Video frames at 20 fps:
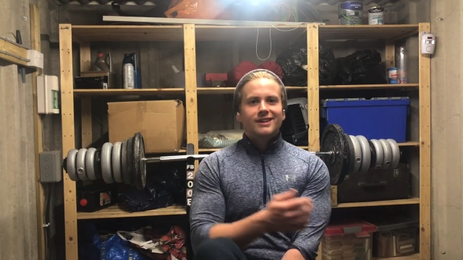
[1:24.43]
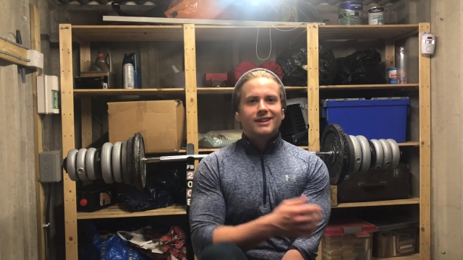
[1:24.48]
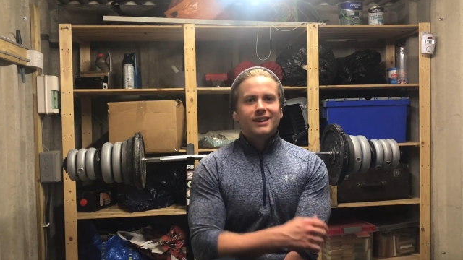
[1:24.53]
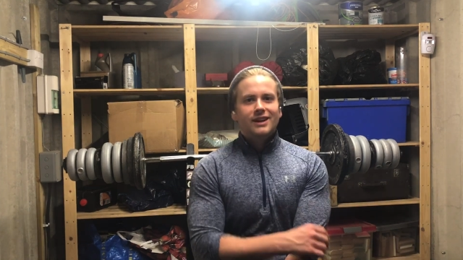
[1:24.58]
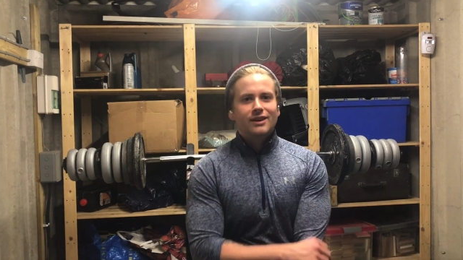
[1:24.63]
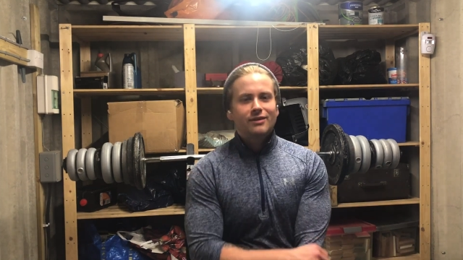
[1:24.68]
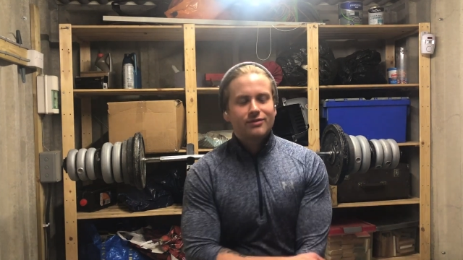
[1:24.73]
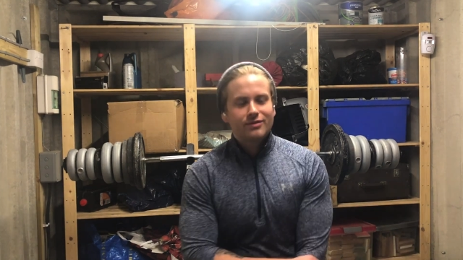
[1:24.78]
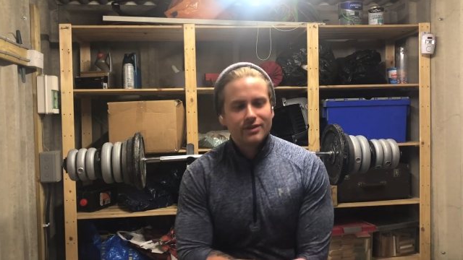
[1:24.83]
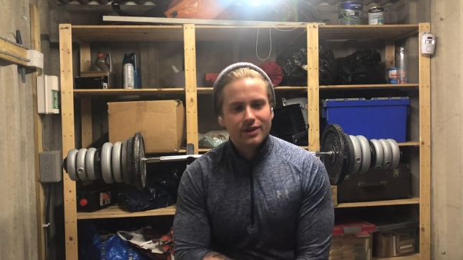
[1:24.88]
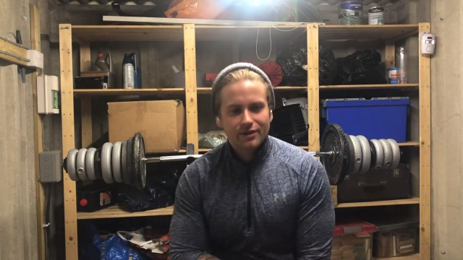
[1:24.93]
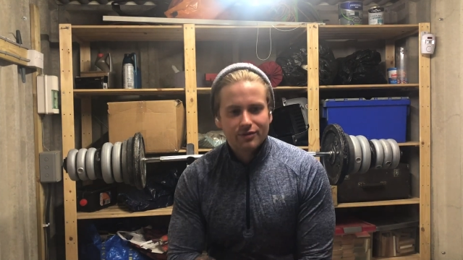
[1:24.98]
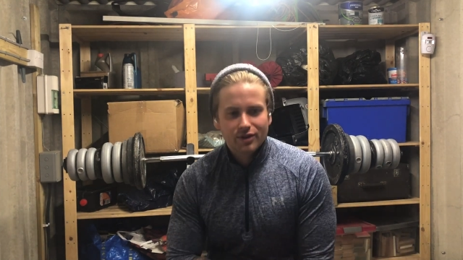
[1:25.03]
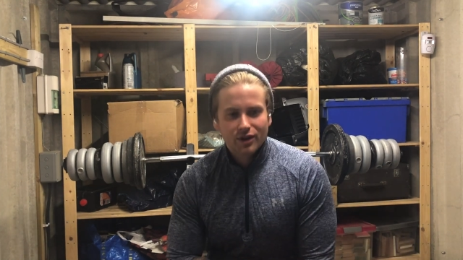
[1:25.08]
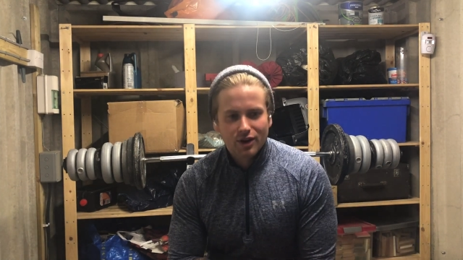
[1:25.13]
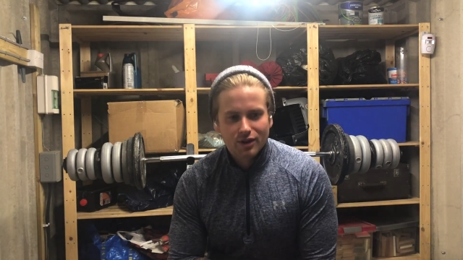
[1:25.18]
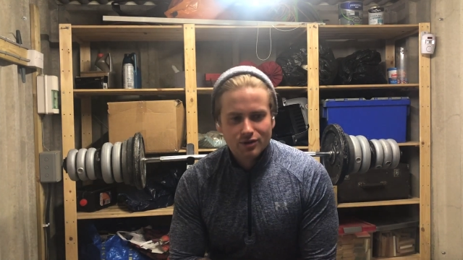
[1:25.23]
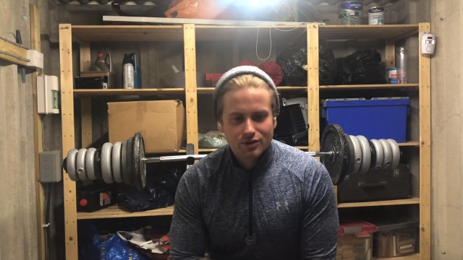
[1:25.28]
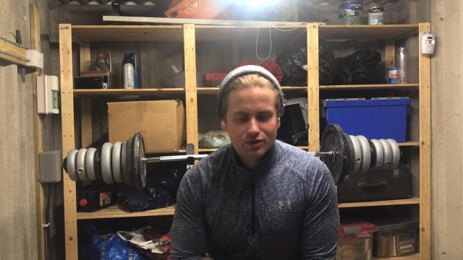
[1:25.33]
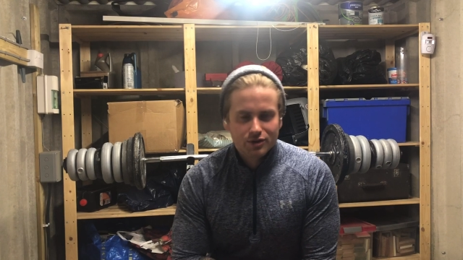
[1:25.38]
if, if the
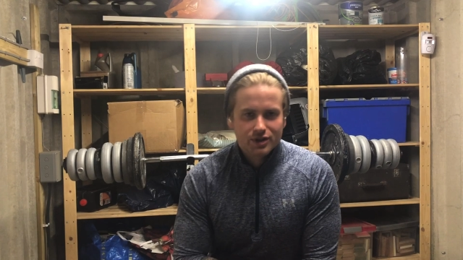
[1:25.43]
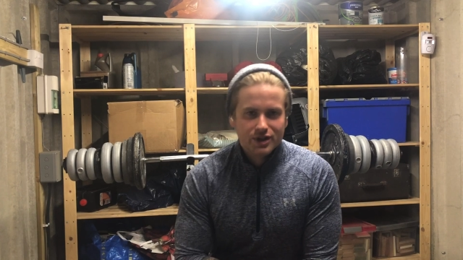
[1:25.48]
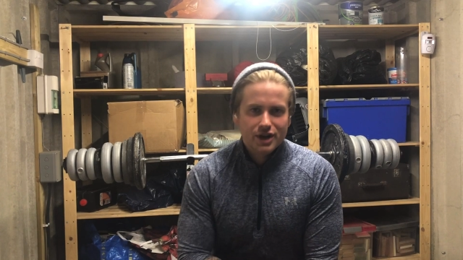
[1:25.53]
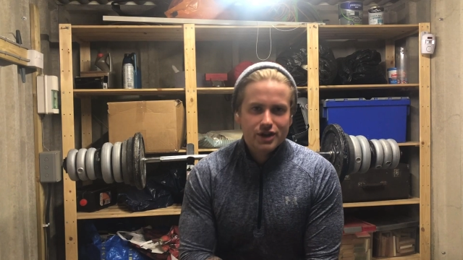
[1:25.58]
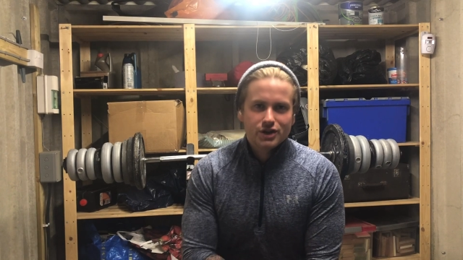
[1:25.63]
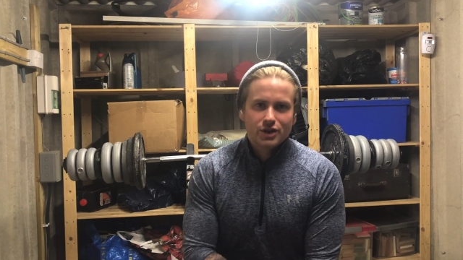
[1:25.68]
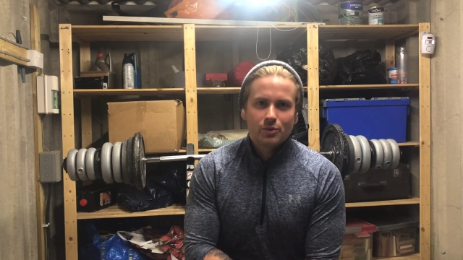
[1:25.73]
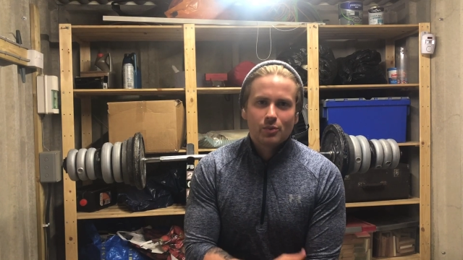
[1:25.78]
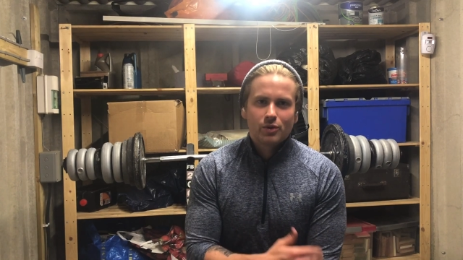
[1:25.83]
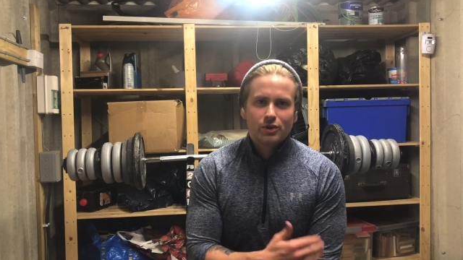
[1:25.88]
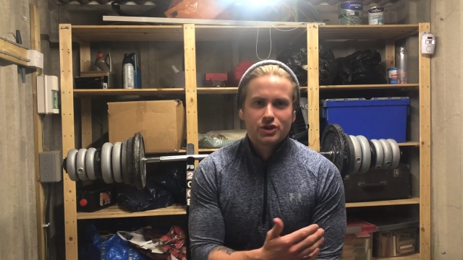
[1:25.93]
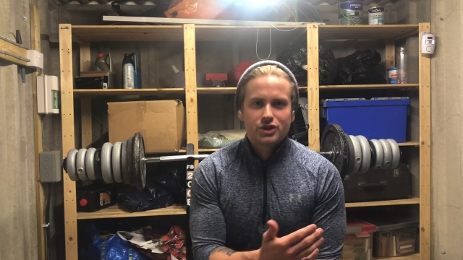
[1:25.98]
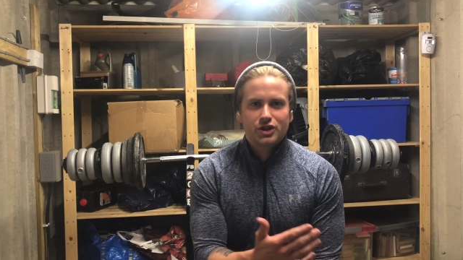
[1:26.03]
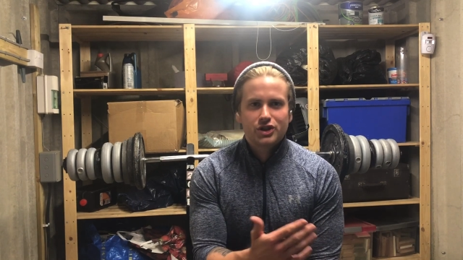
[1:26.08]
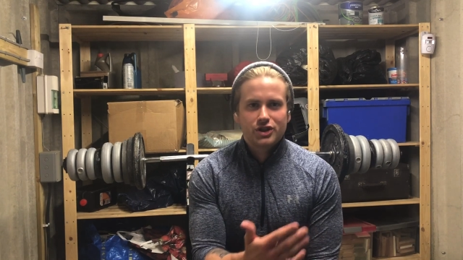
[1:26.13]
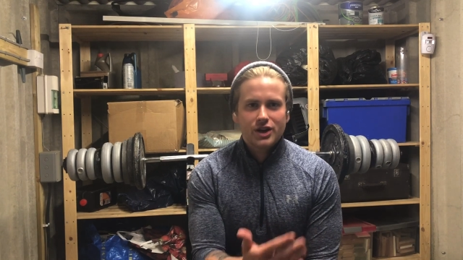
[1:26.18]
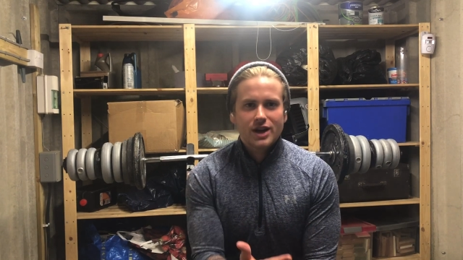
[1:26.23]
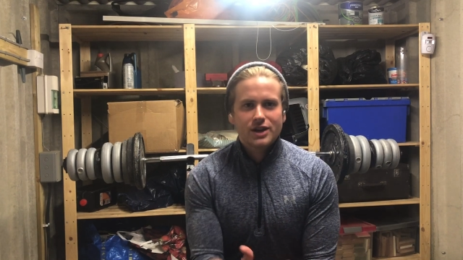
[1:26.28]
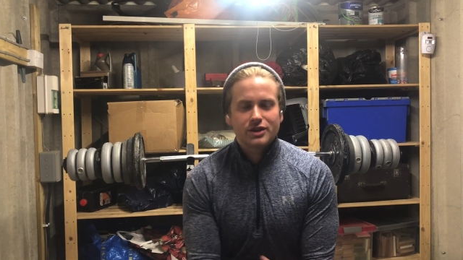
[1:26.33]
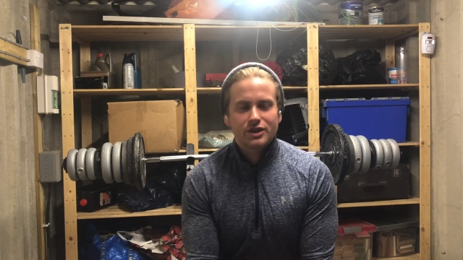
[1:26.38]
consultation would
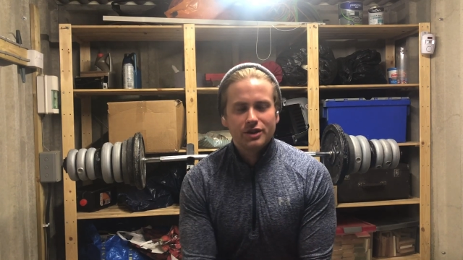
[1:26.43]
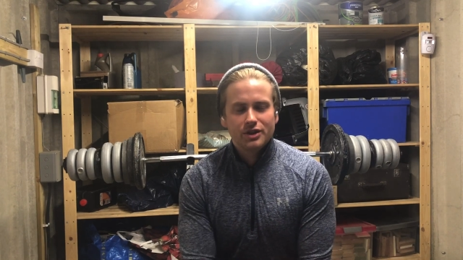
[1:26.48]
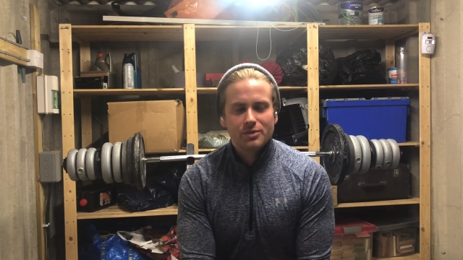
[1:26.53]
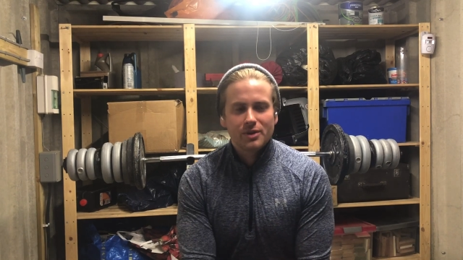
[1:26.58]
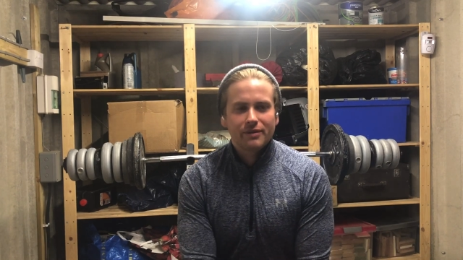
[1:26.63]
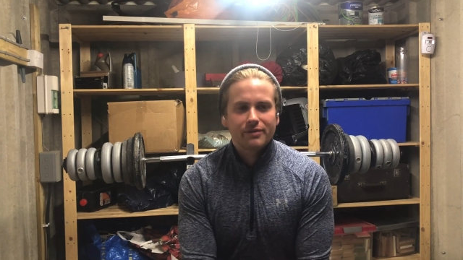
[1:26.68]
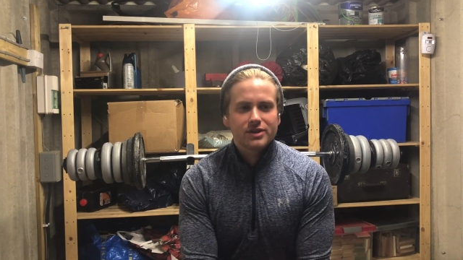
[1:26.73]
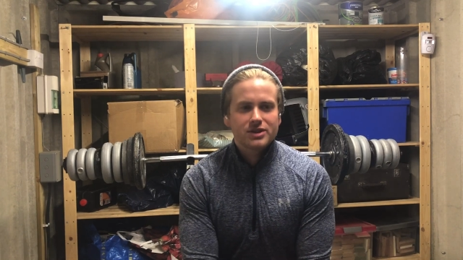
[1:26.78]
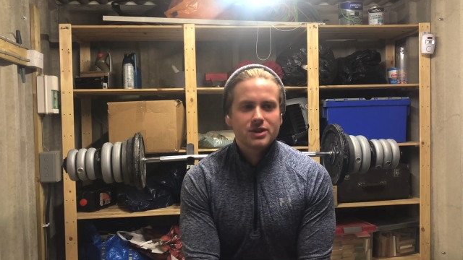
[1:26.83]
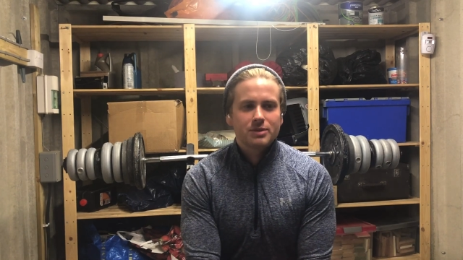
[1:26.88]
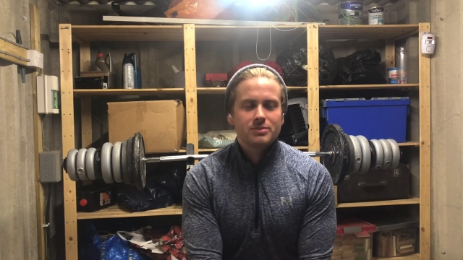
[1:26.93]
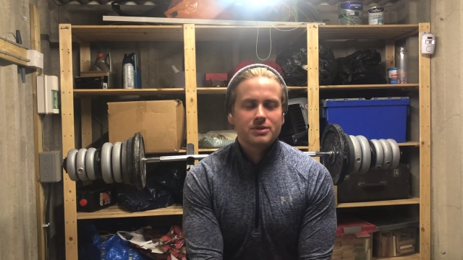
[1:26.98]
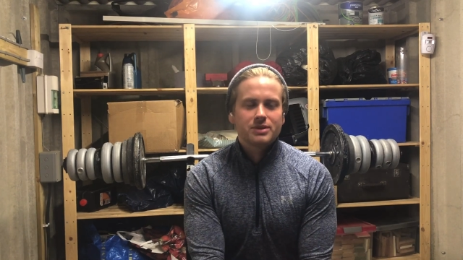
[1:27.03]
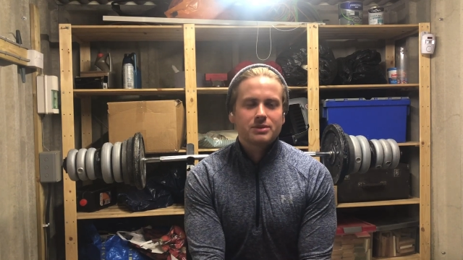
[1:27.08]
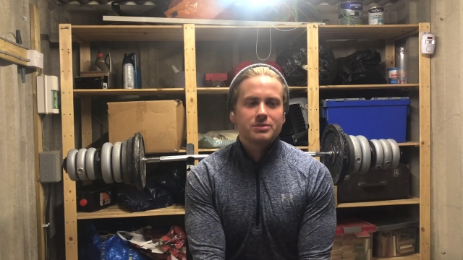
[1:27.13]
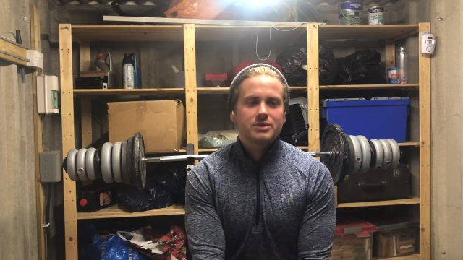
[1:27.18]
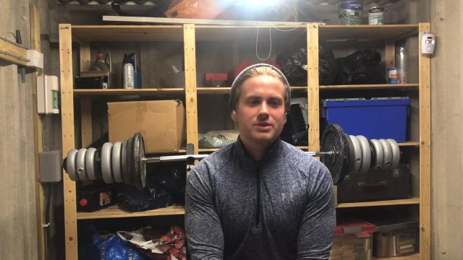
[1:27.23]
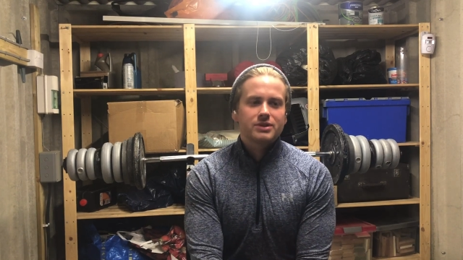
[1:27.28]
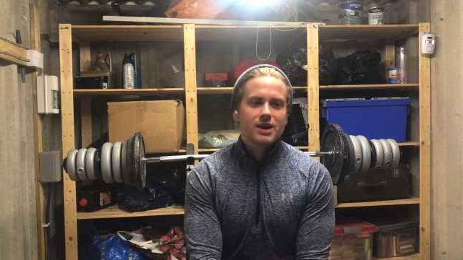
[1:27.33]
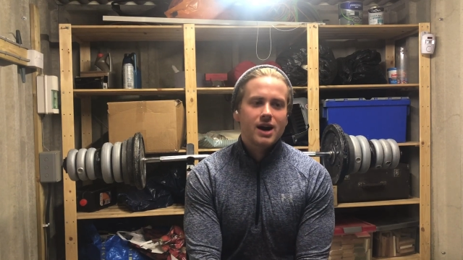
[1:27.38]
suggest that you have the
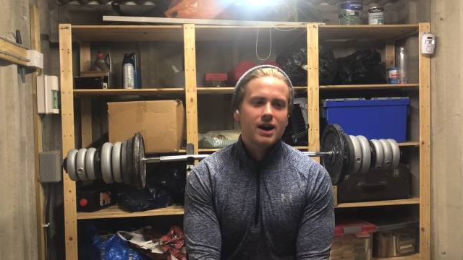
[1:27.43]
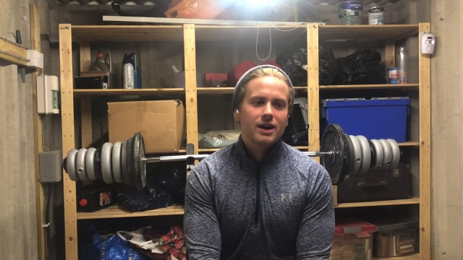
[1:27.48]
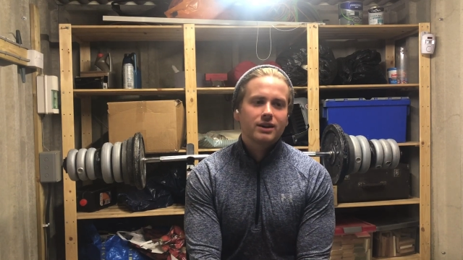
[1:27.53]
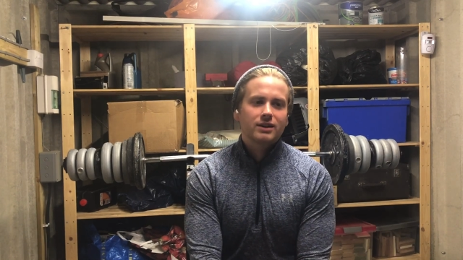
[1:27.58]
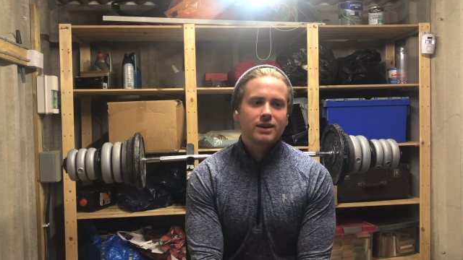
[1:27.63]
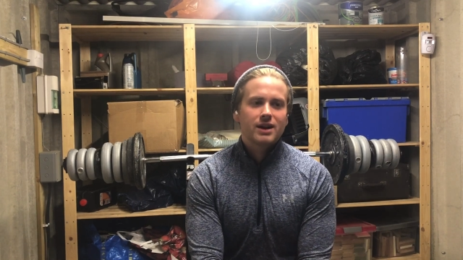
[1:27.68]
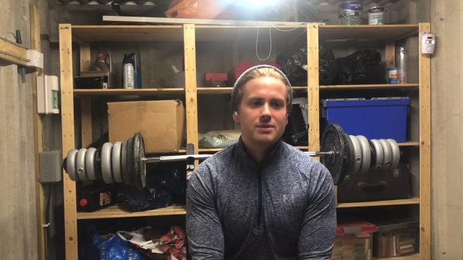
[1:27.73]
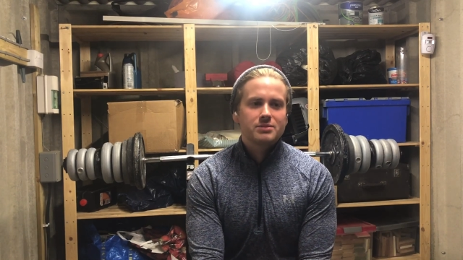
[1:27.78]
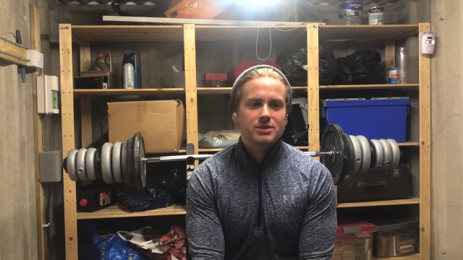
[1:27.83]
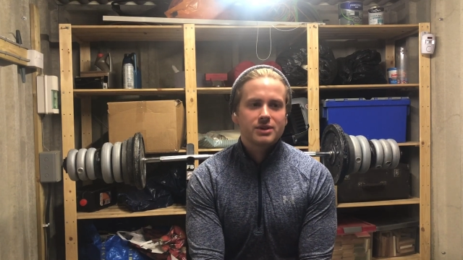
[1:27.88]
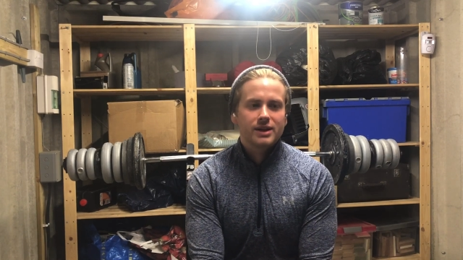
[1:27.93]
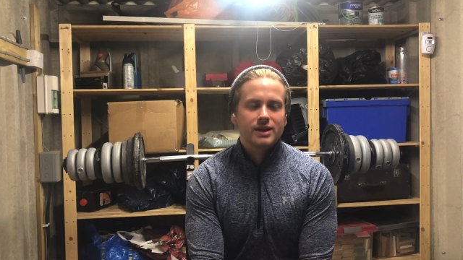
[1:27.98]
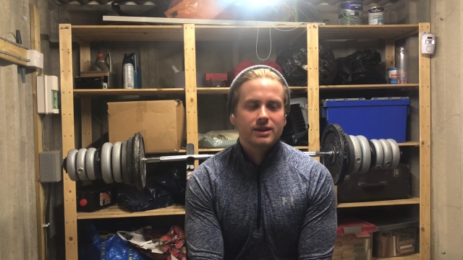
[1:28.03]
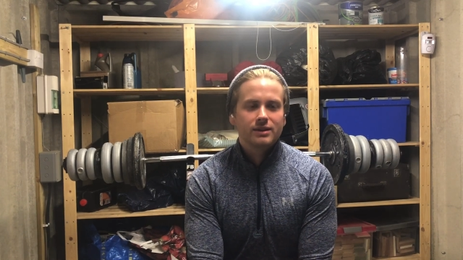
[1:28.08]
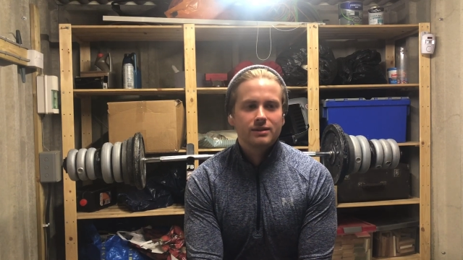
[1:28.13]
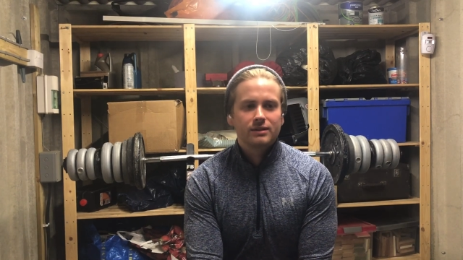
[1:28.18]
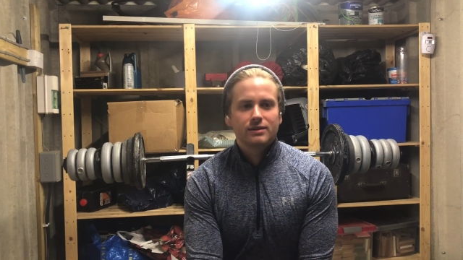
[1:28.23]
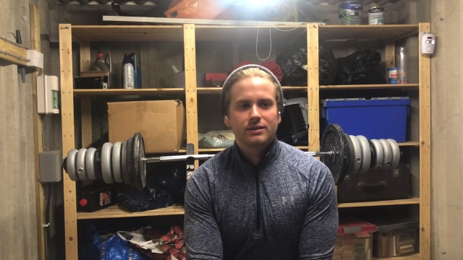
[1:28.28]
symptoms of narcolepsy,